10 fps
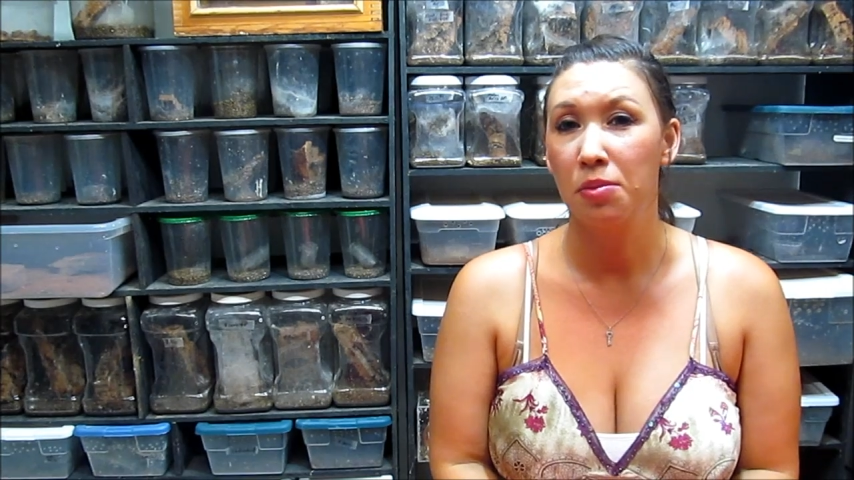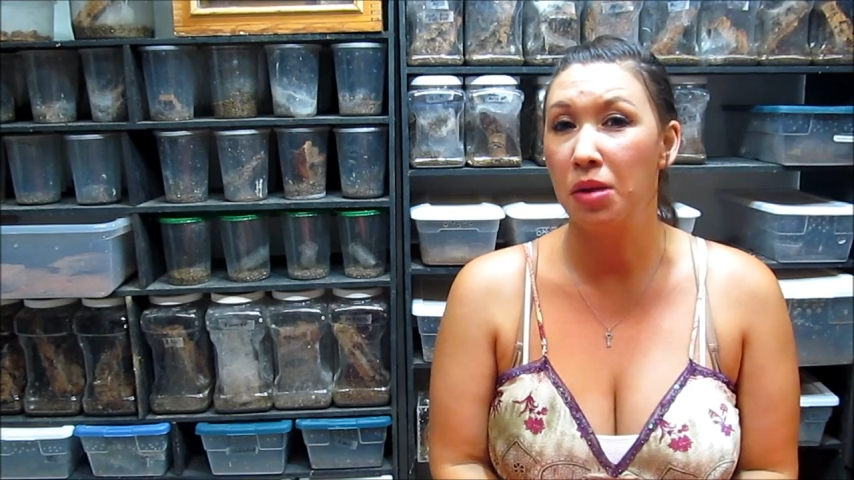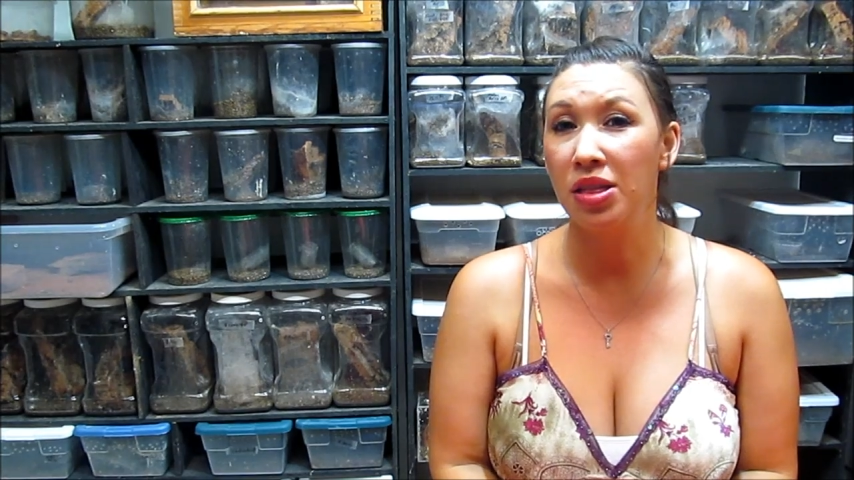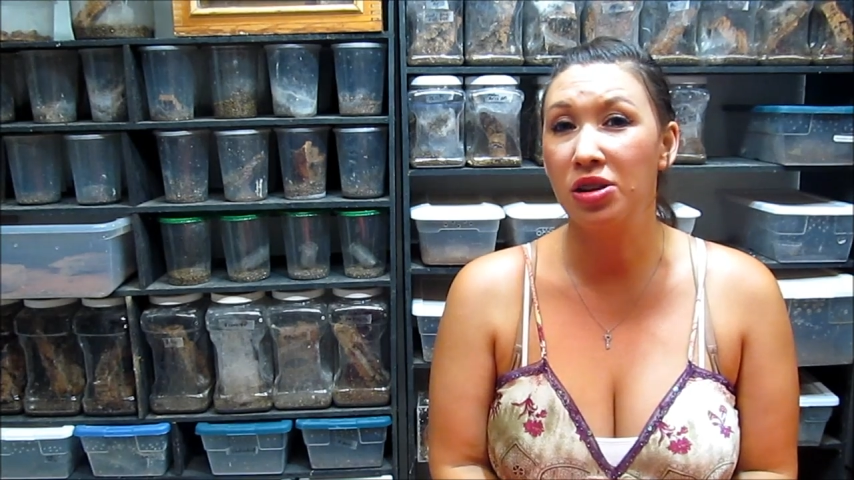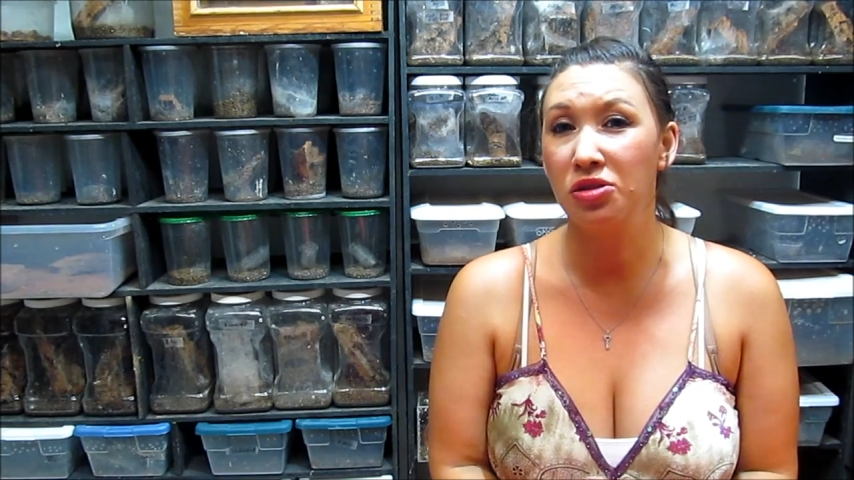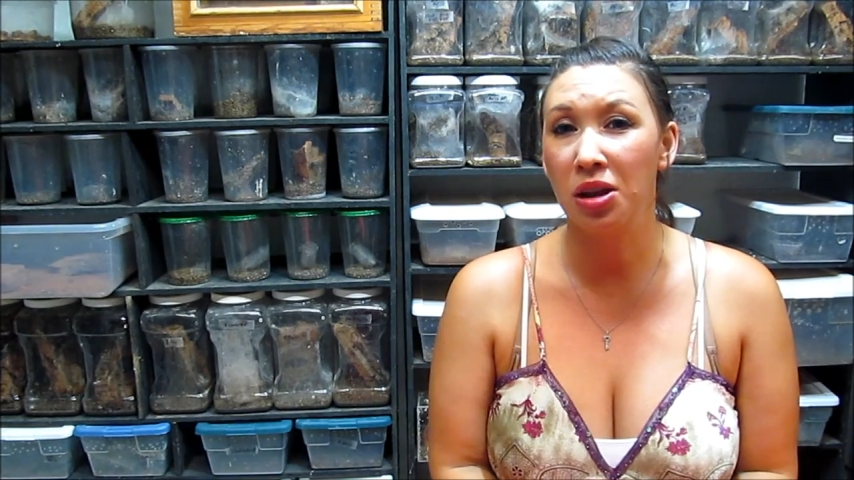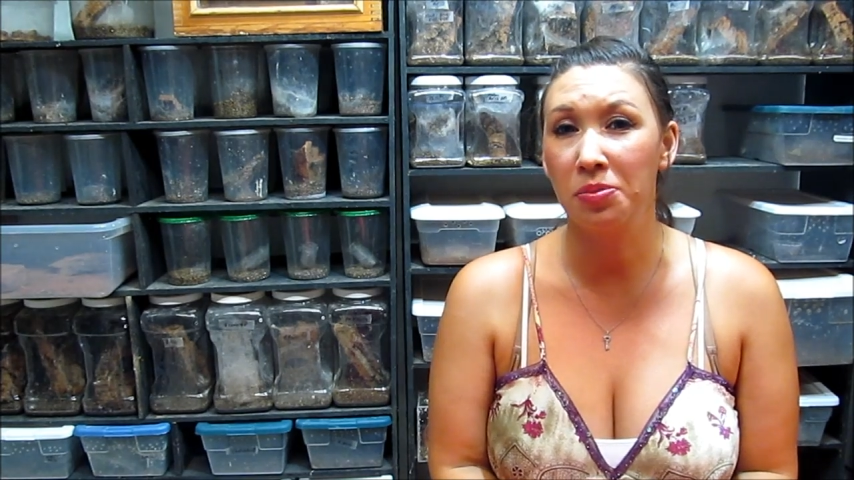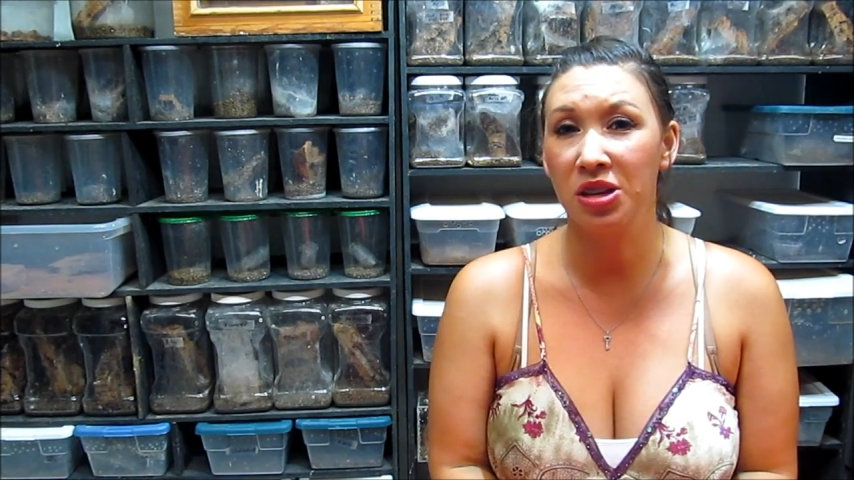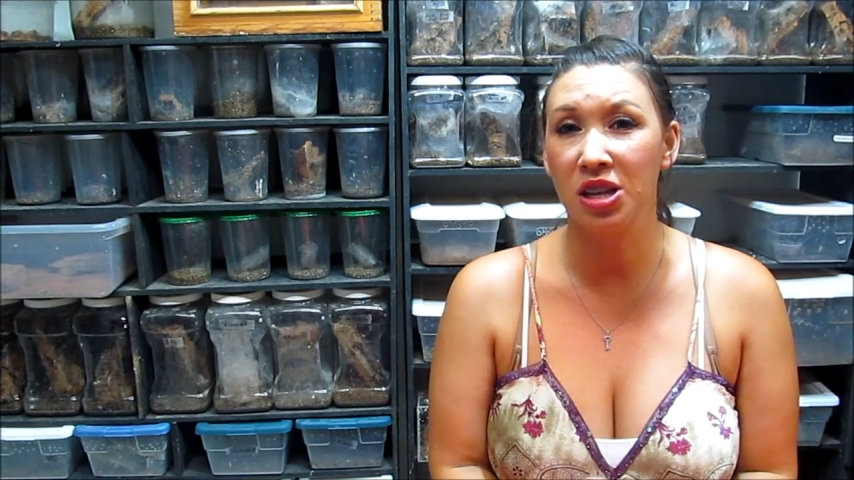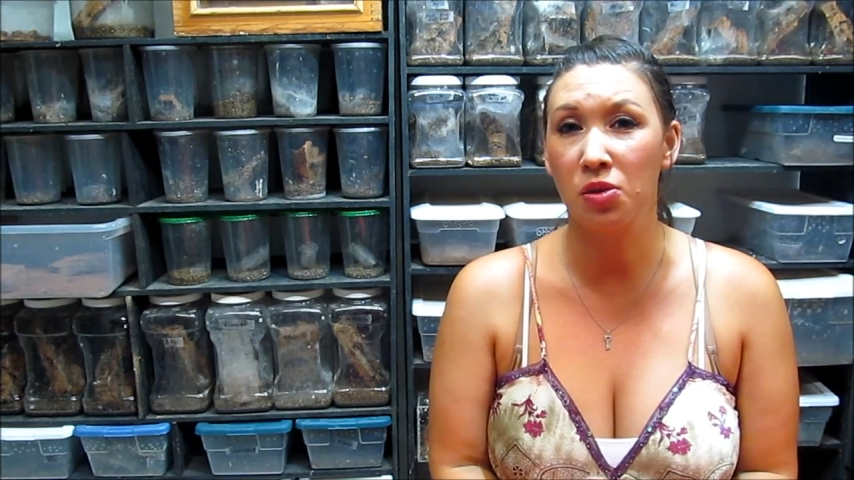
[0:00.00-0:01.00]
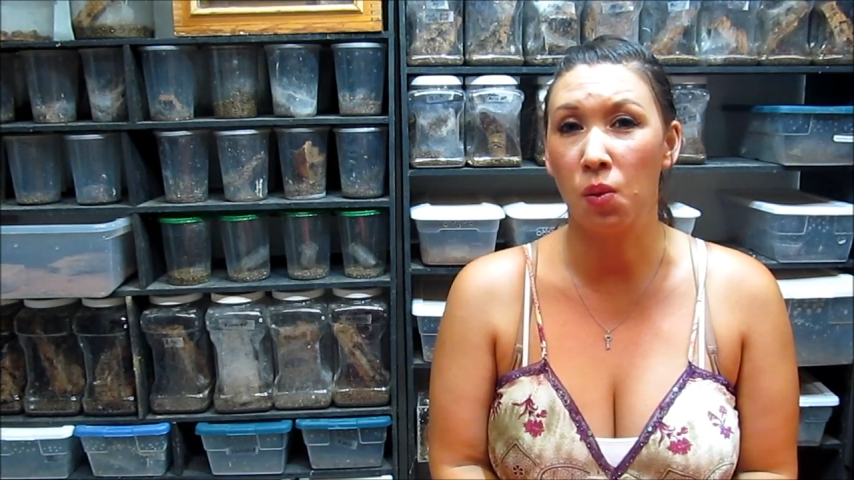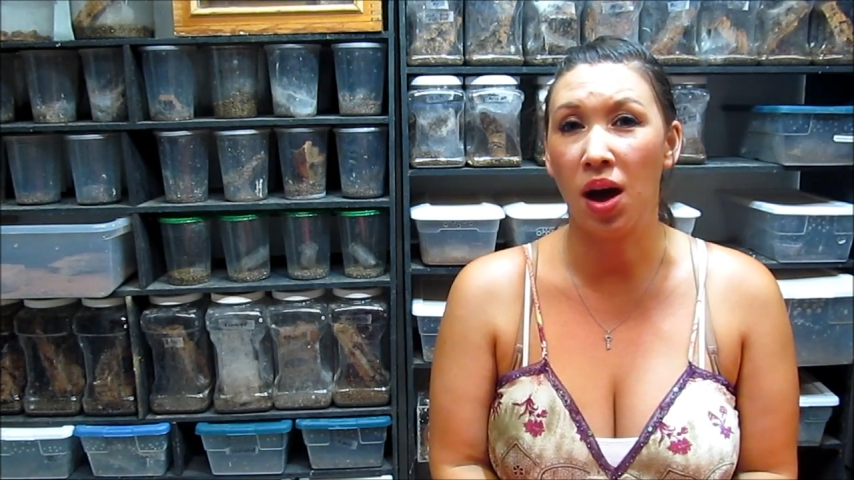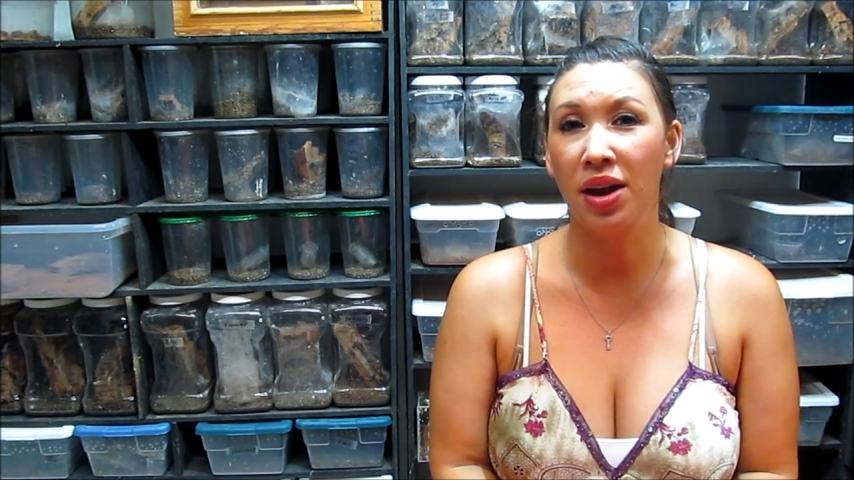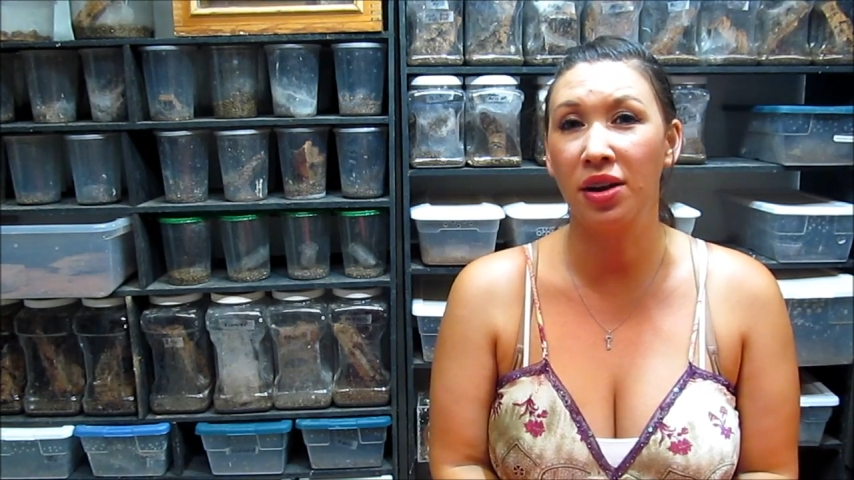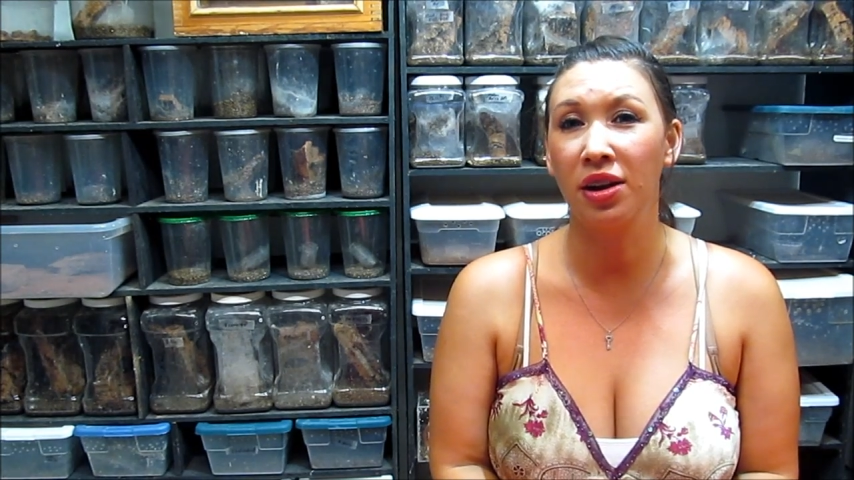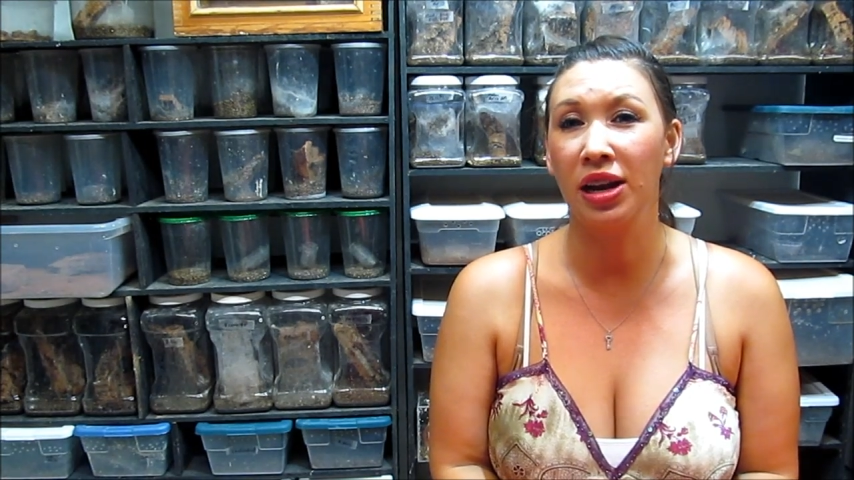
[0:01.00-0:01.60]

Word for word: mother dropped it in the water